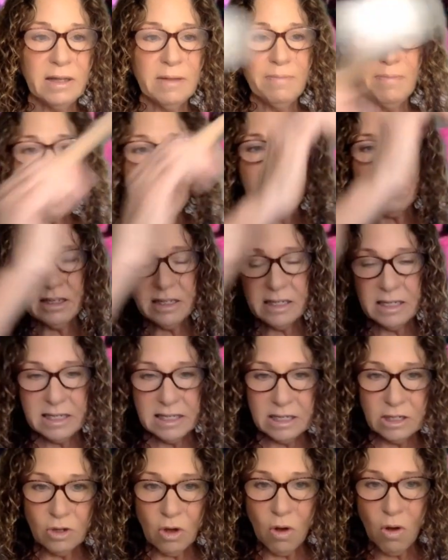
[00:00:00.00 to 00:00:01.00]

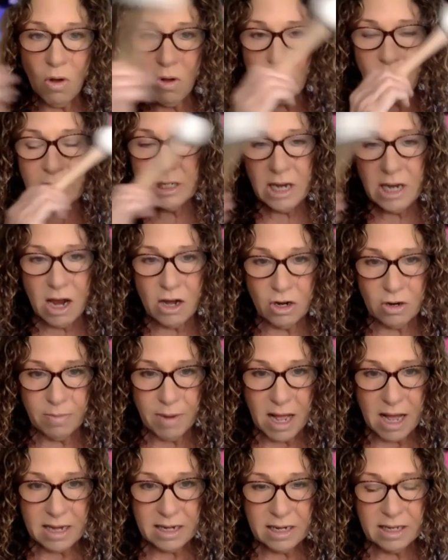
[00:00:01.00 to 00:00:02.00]
balancing the whole entire
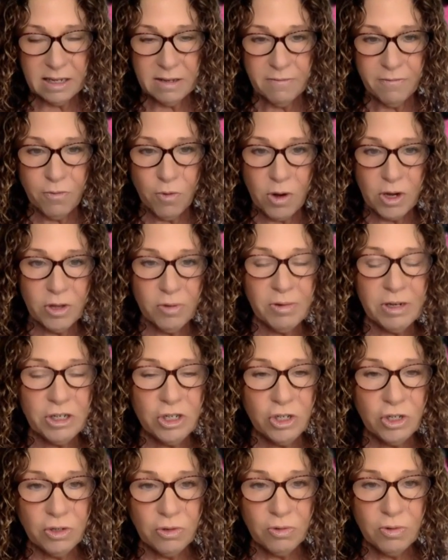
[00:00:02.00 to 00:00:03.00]
body.
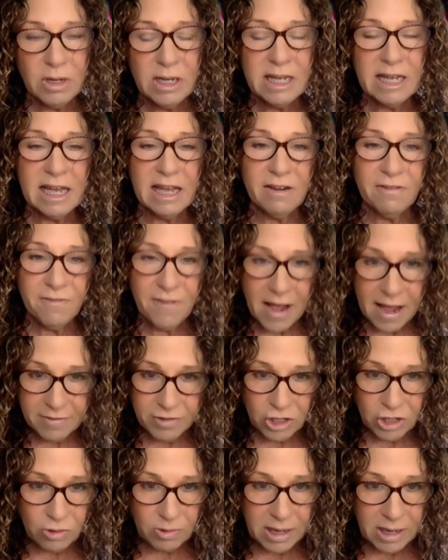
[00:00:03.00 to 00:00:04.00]
432 and
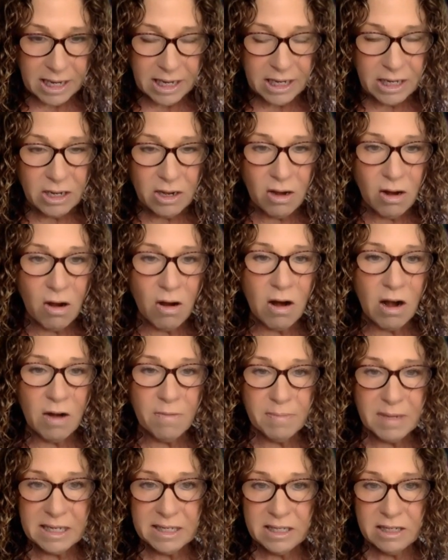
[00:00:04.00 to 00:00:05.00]
528 are
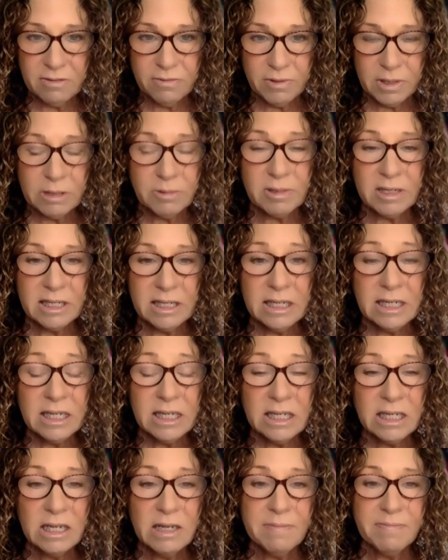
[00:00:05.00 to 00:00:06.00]
amazing
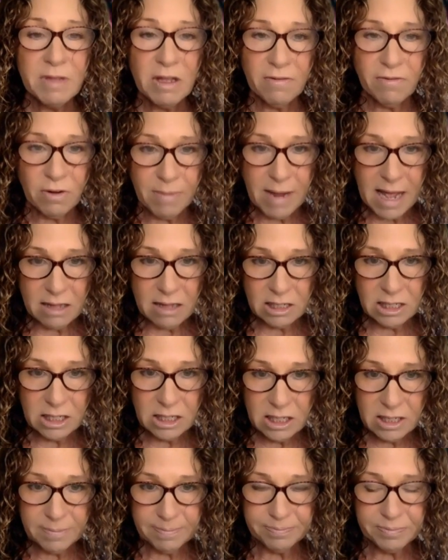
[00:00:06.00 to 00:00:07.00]
frequencies for
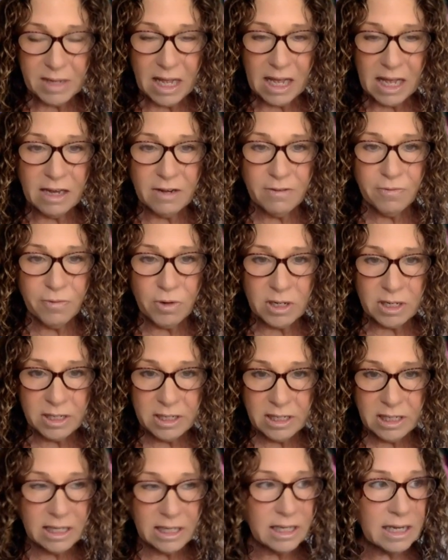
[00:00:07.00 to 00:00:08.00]
balance and for
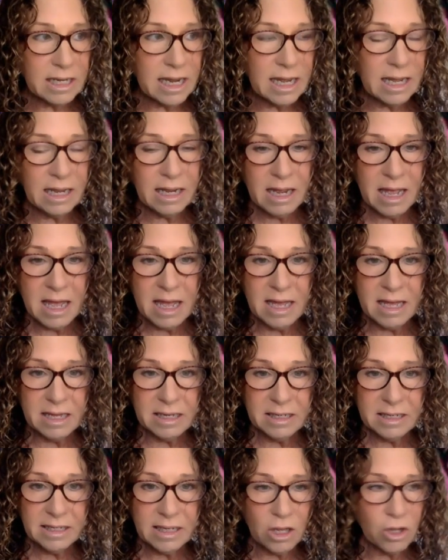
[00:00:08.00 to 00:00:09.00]
DNA and
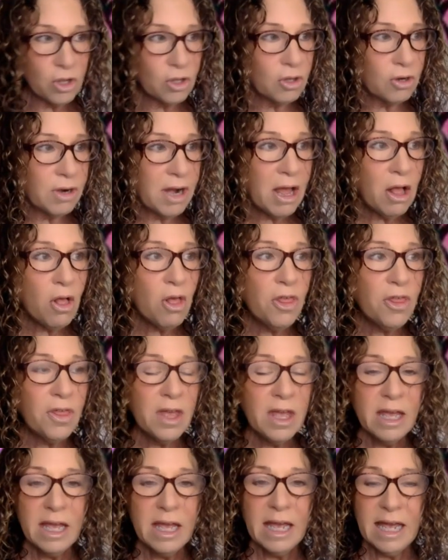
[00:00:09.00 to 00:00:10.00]
cellular health.
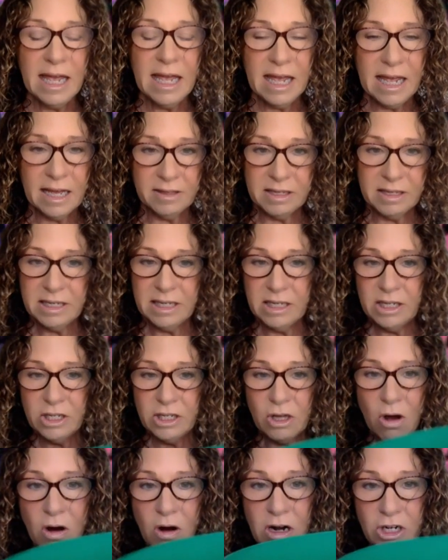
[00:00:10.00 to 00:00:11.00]
And this is the
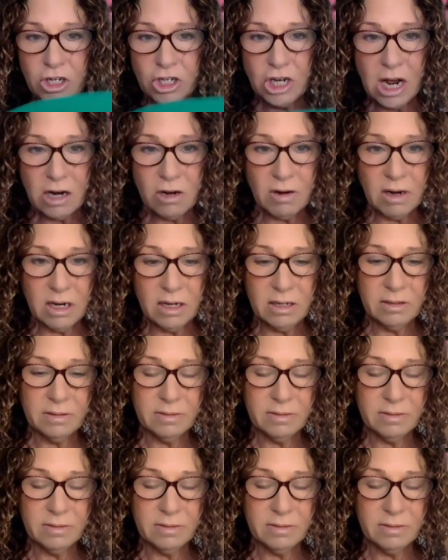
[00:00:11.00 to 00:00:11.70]
heart chakra.